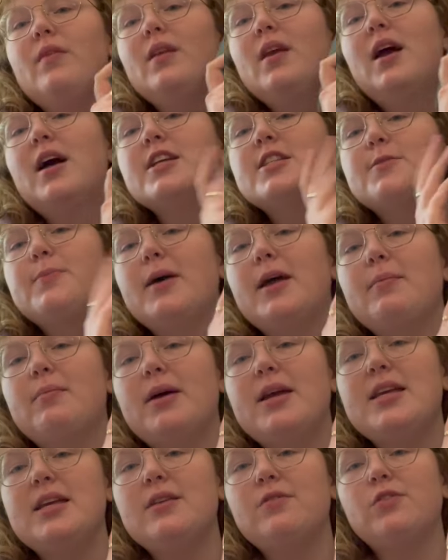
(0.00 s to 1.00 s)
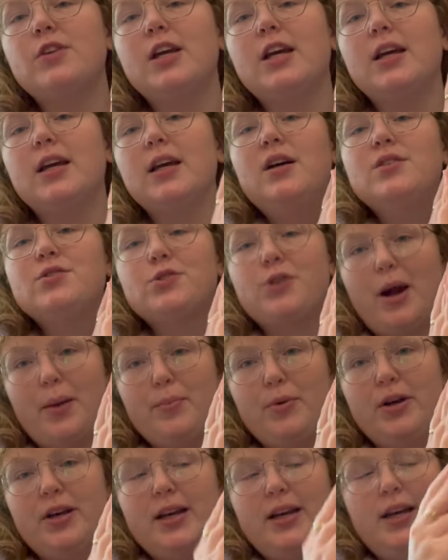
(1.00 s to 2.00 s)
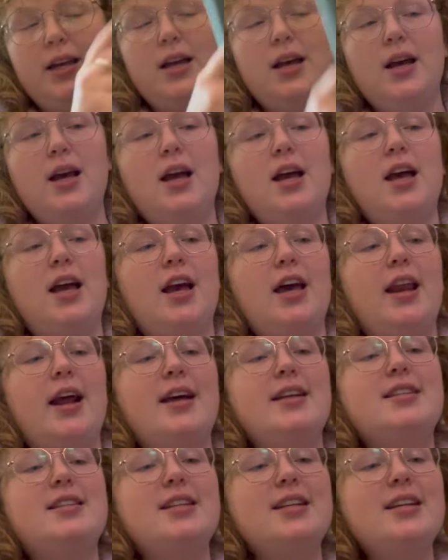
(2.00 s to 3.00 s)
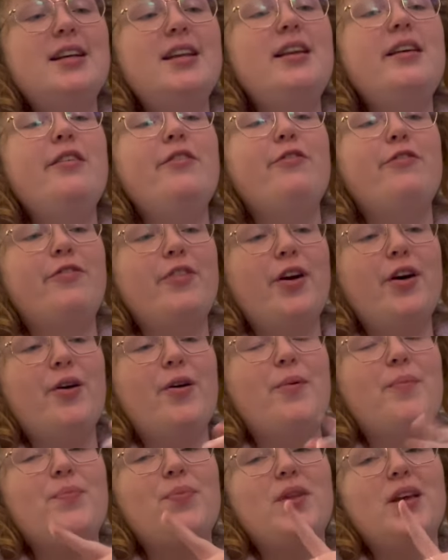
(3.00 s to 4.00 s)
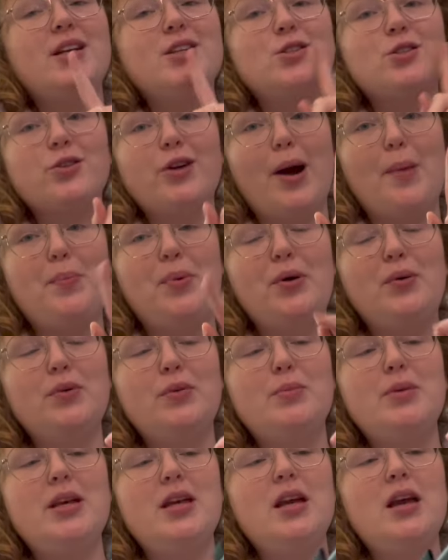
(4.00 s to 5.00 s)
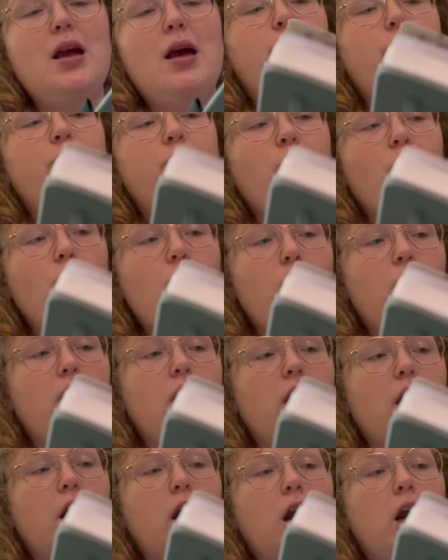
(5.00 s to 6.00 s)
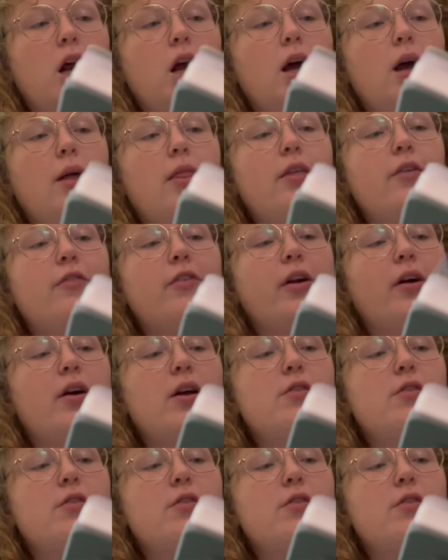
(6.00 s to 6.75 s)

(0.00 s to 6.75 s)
I spent my evening scrapbooking. And I did film a scrapbook with me for the very